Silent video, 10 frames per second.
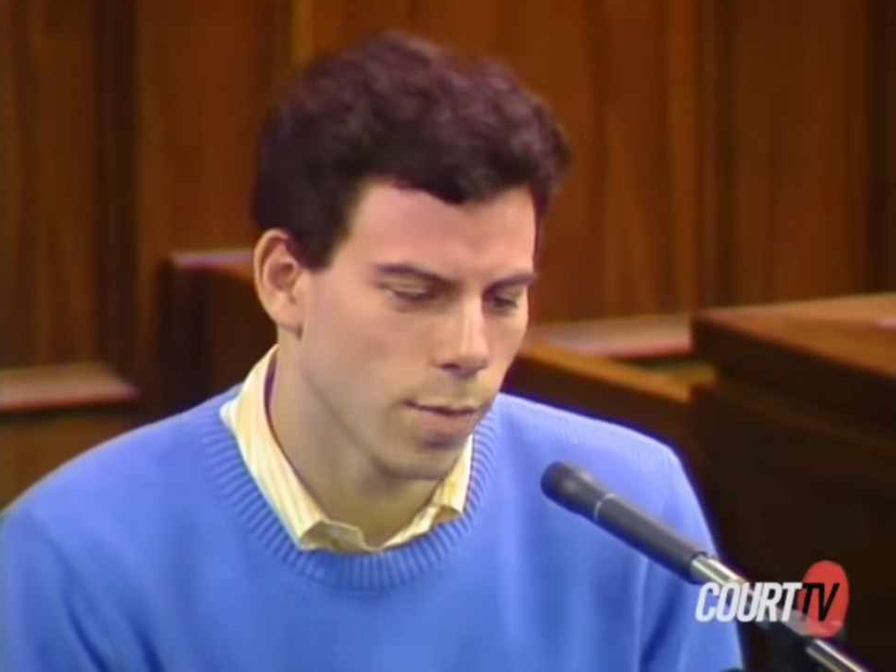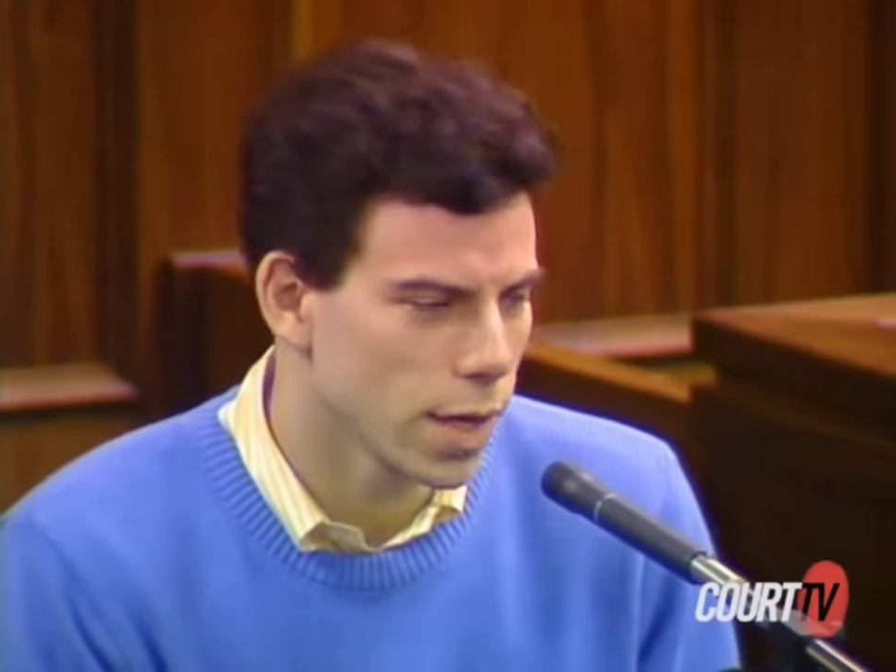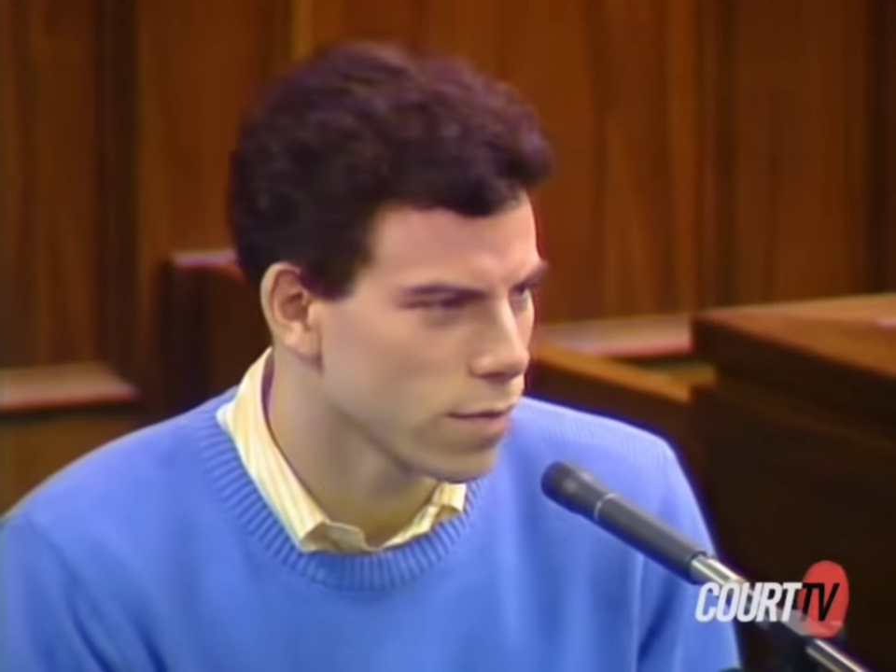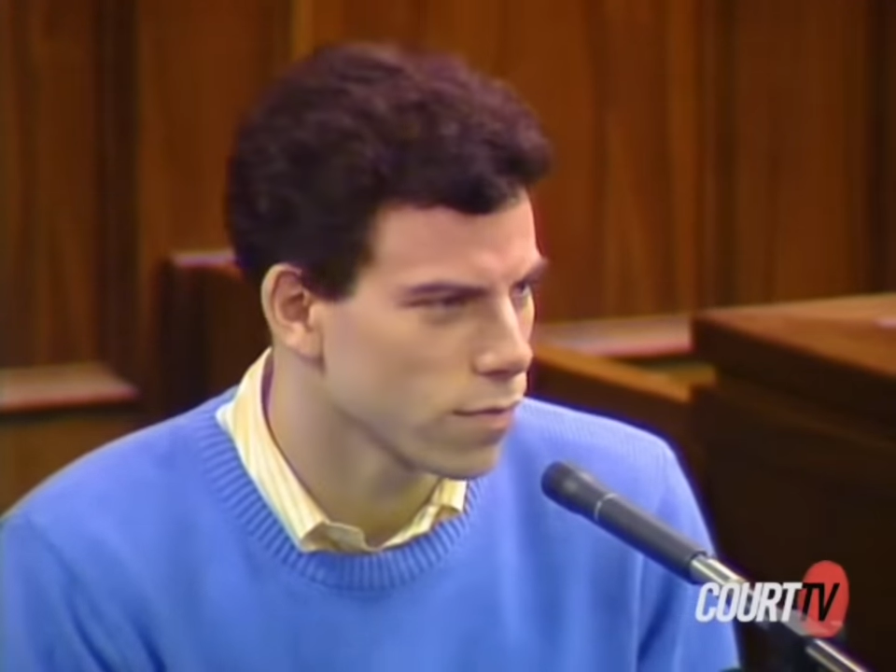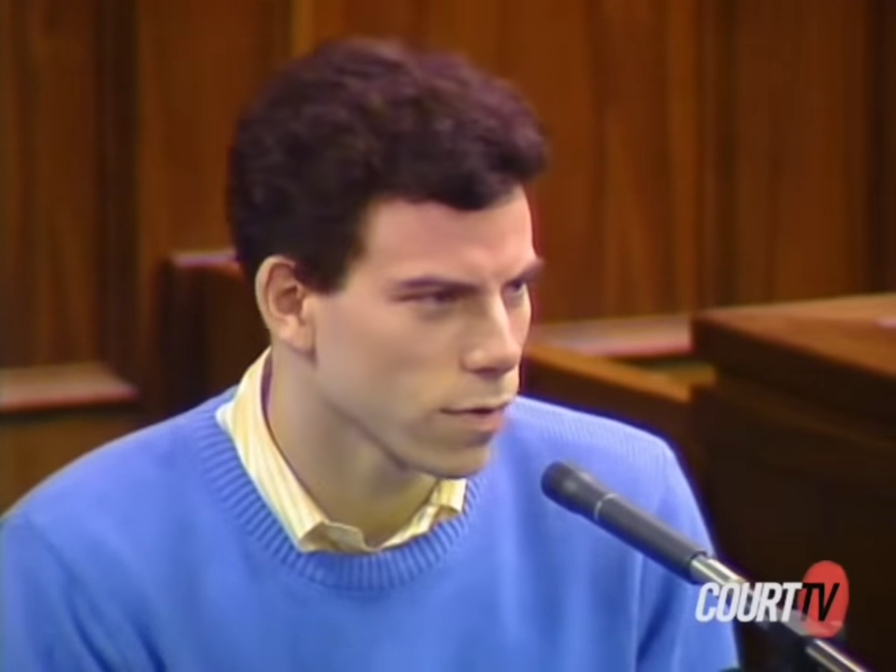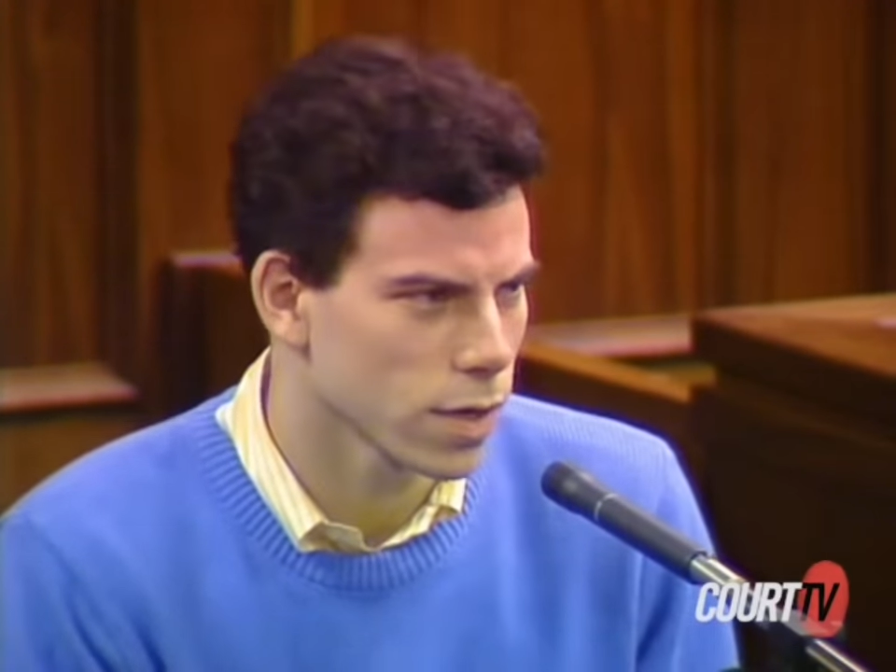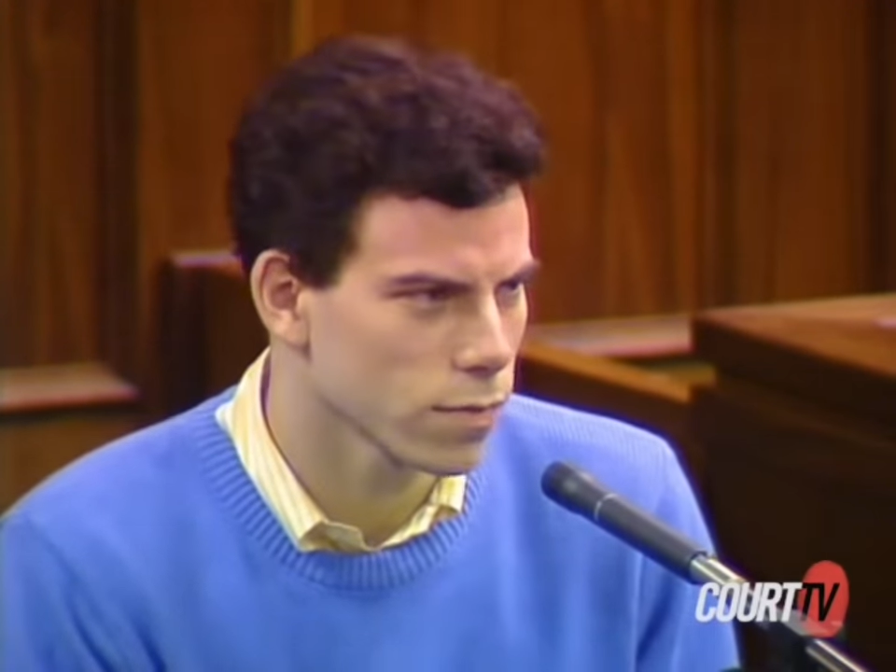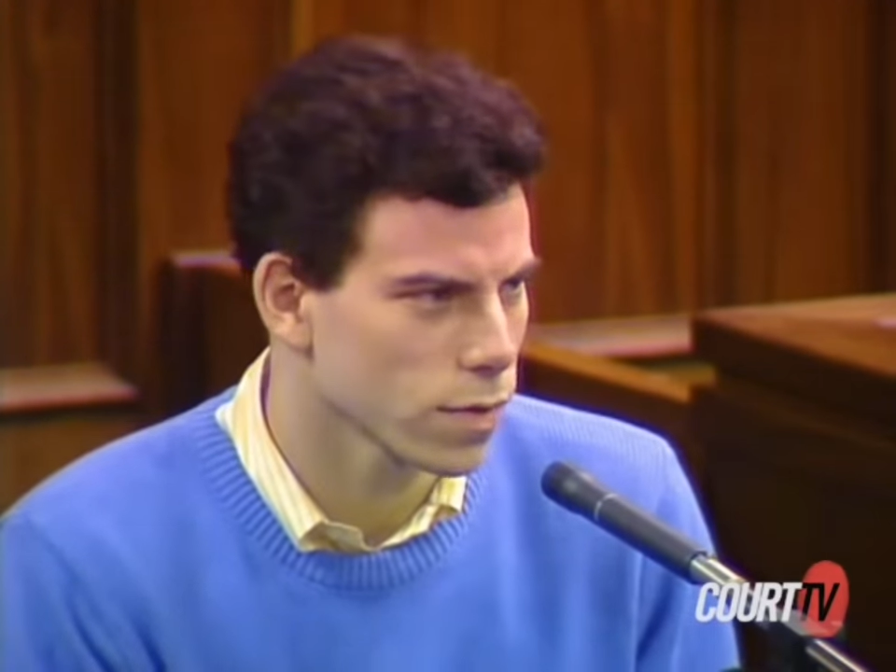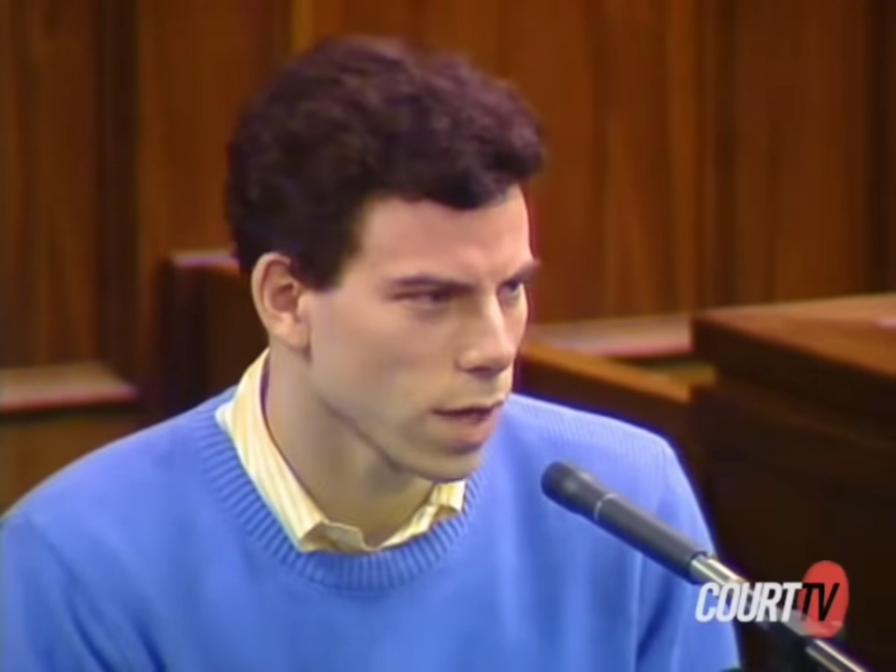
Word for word: made fun of